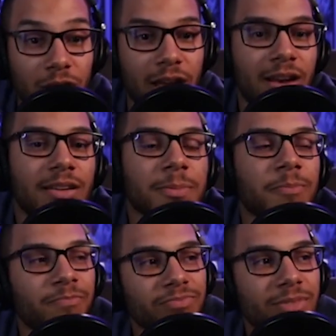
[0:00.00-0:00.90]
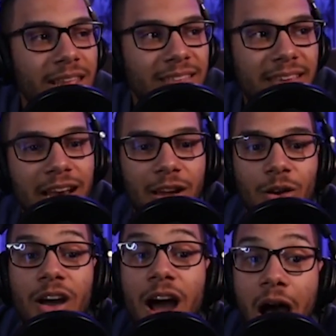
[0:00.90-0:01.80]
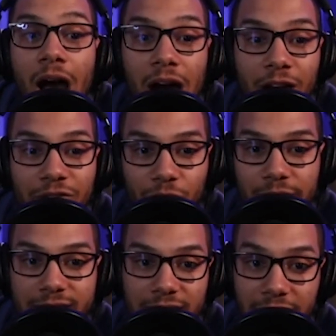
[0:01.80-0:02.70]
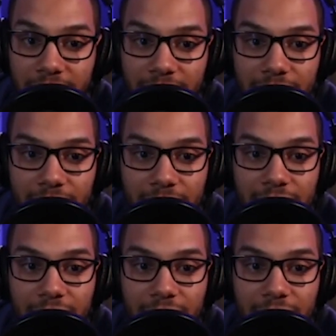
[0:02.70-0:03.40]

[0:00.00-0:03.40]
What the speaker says: Hold on. Nintendo, I'll voice Link.